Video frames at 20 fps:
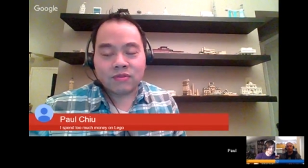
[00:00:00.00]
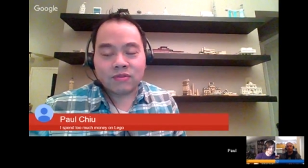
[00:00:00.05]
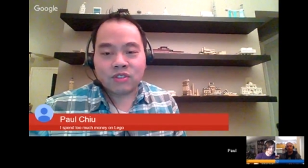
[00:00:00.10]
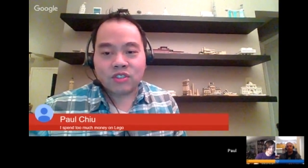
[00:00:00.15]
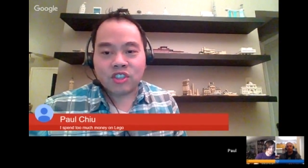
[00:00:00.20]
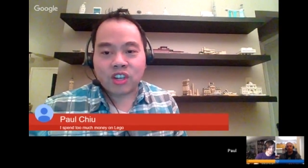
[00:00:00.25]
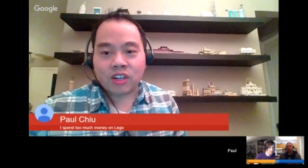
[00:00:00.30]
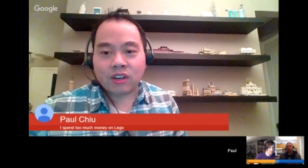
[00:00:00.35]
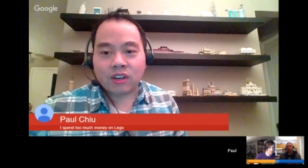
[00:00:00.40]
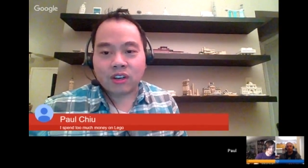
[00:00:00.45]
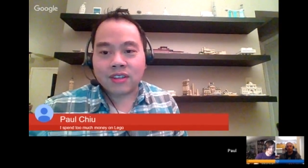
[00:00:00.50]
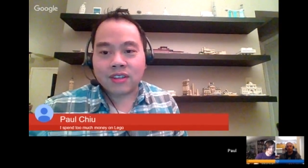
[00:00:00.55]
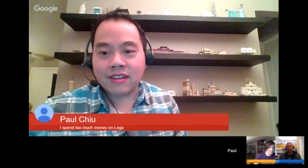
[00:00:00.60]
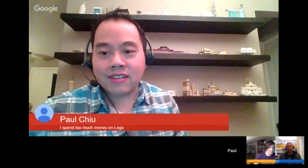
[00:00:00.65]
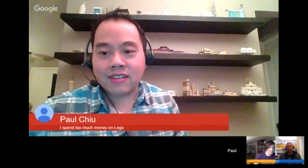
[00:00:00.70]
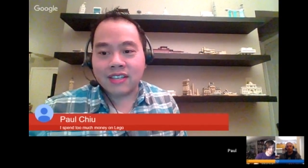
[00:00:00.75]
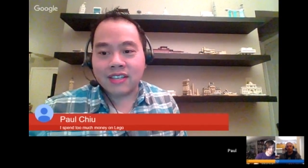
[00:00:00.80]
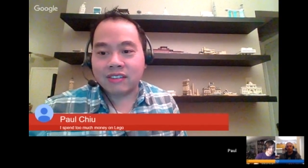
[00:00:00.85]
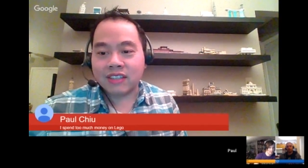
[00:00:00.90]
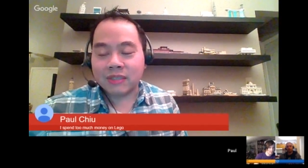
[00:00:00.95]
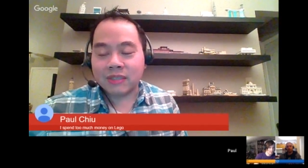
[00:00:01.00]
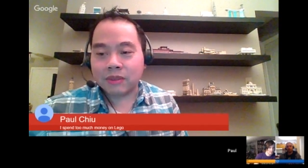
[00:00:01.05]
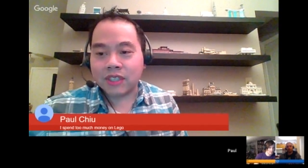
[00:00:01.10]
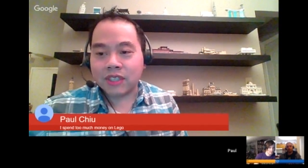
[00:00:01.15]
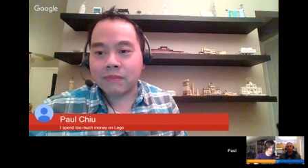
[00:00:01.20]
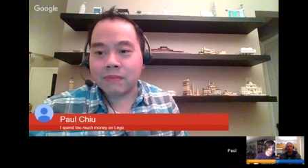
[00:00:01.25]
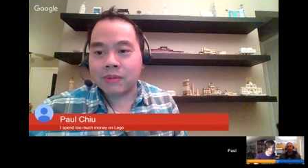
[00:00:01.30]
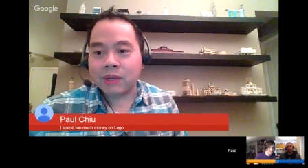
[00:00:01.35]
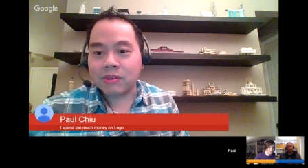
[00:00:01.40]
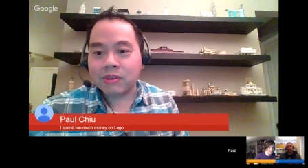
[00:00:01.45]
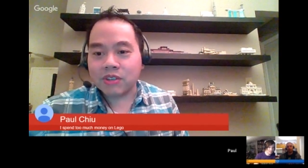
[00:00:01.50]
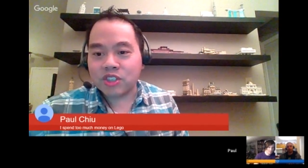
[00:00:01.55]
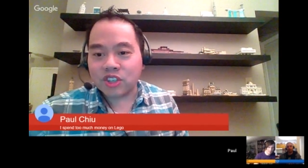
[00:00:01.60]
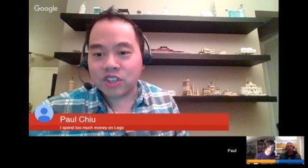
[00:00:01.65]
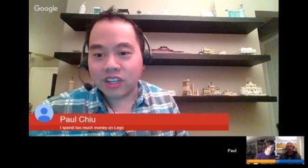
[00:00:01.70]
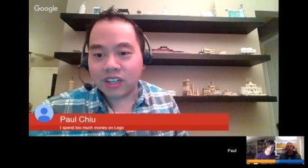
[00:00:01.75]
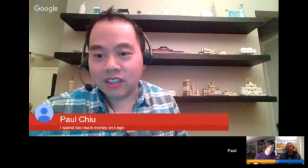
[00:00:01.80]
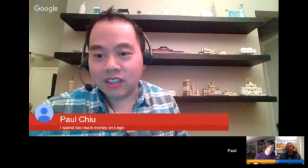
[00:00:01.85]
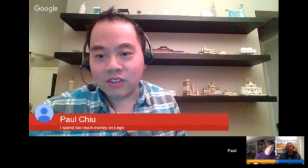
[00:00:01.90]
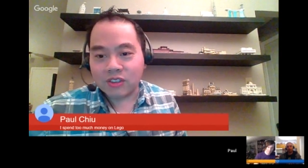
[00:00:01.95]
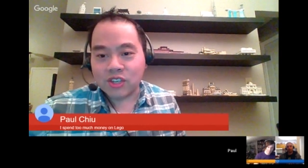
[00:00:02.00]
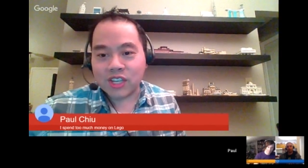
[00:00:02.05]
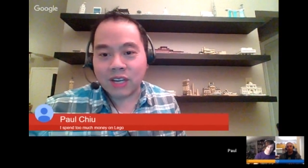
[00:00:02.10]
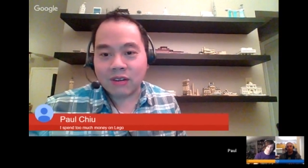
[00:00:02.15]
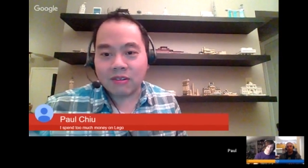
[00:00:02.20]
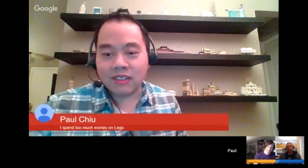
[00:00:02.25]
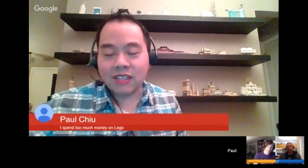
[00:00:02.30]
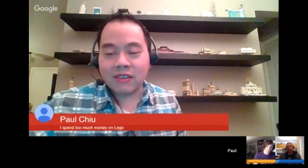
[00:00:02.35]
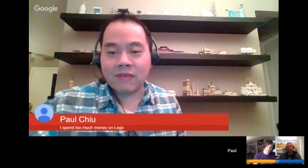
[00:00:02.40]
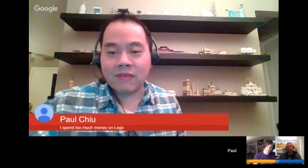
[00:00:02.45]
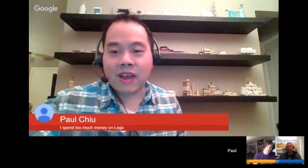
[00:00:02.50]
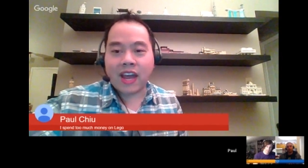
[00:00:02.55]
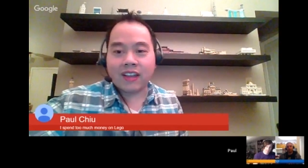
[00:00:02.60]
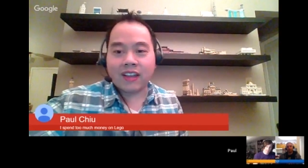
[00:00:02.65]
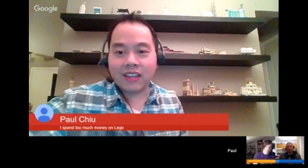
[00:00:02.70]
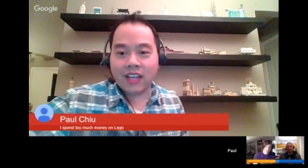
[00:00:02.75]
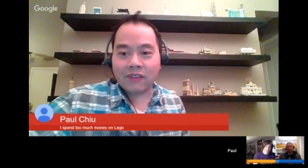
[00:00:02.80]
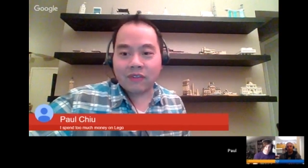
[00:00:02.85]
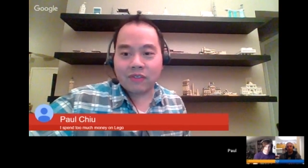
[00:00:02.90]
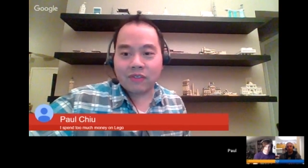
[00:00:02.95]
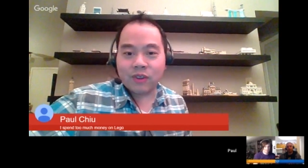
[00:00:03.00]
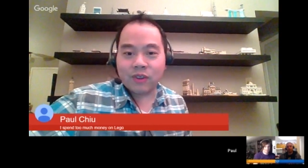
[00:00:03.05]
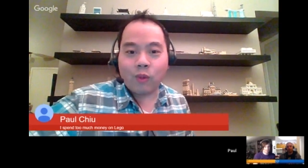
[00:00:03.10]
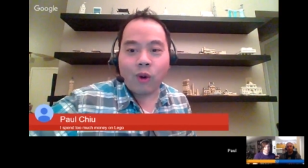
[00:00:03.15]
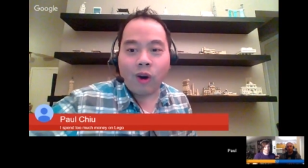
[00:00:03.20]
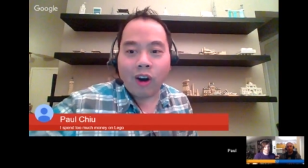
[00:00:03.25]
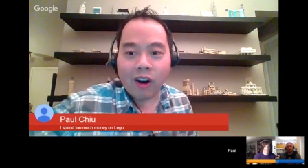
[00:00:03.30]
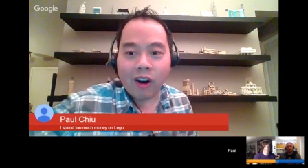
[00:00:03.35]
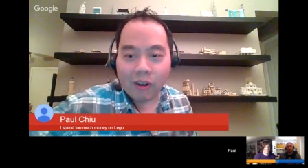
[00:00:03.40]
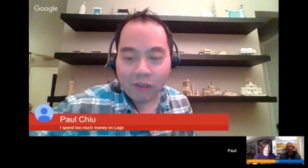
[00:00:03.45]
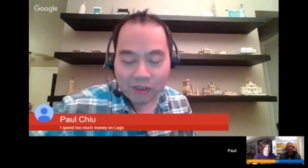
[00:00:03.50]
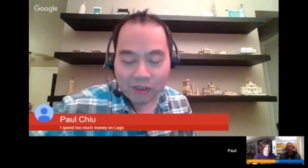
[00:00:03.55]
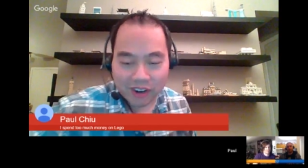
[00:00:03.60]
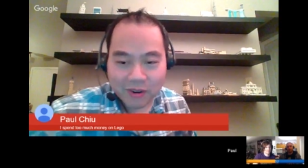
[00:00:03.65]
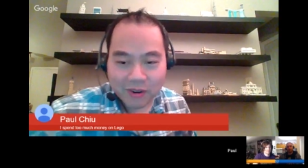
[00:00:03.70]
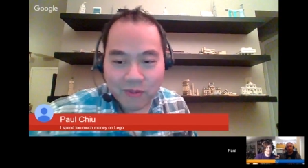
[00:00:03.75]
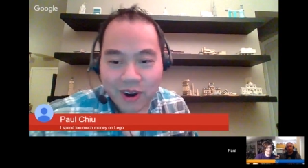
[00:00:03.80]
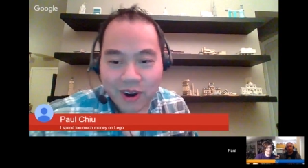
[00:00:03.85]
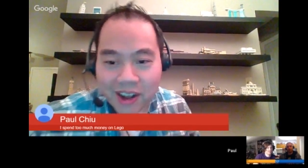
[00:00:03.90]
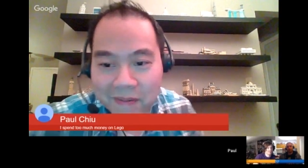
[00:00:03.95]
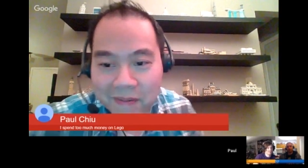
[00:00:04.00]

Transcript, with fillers: shuttle Tydirium or the Imperial shuttle. You can't really hang that from the wall very well.